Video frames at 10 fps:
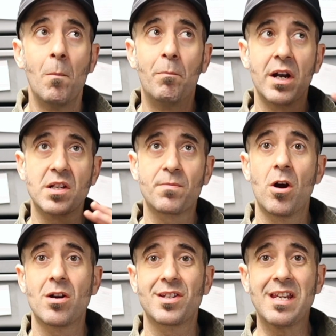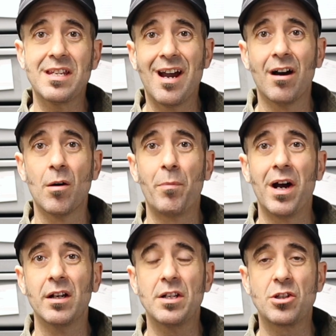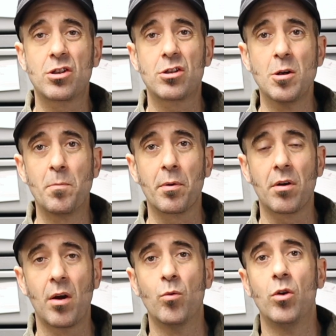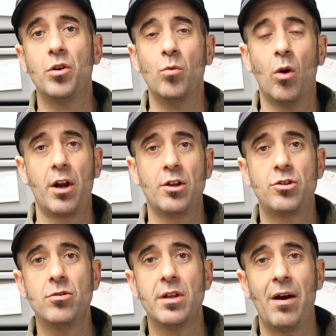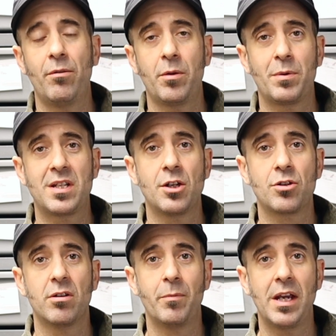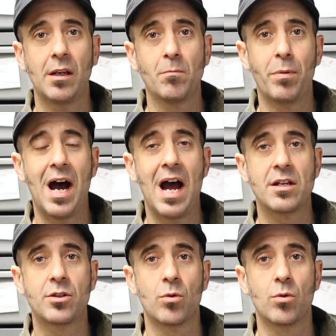But as far as a yellow belly super, I wouldn't want to do that with the potential of making pieds